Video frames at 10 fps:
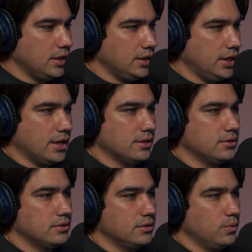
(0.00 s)
Yeah.
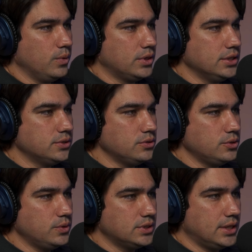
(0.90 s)
What this will do,
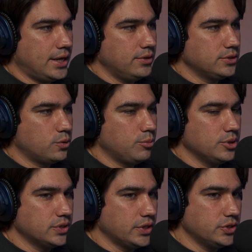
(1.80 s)
this loudness
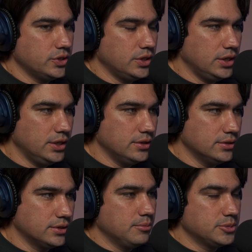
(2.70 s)
normalization,
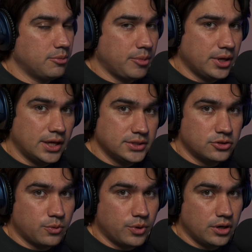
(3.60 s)
is some of my classes
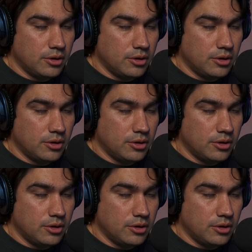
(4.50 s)
are working on